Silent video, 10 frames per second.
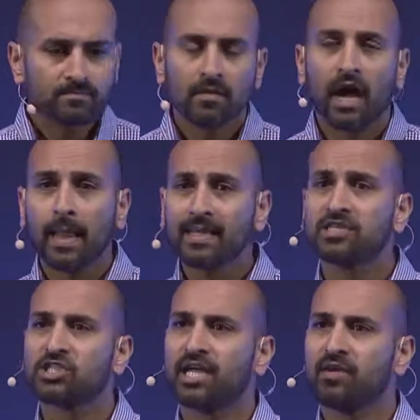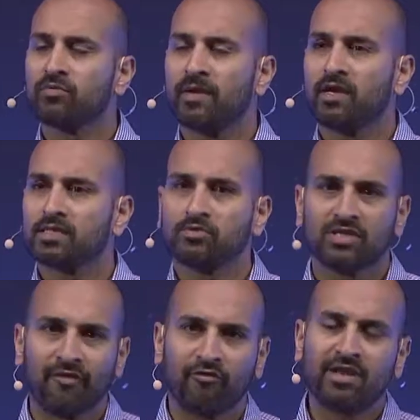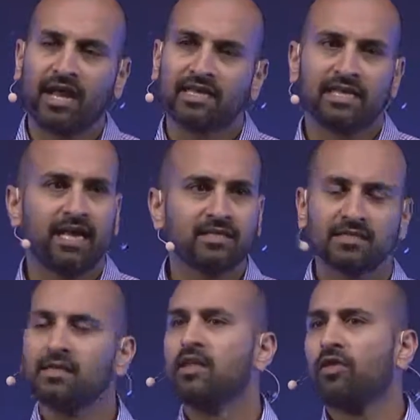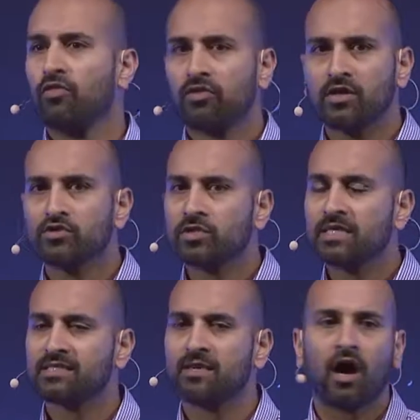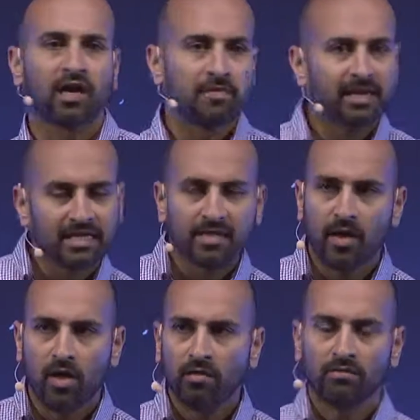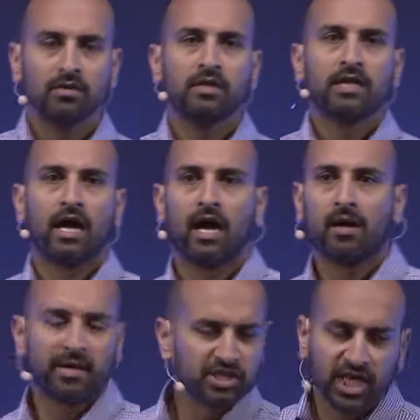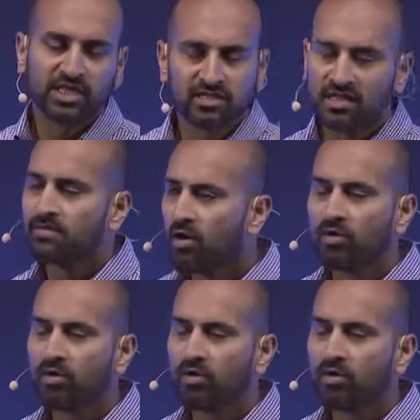I like to check in with my customers every 90 days. Usually it's an automated email. I change the email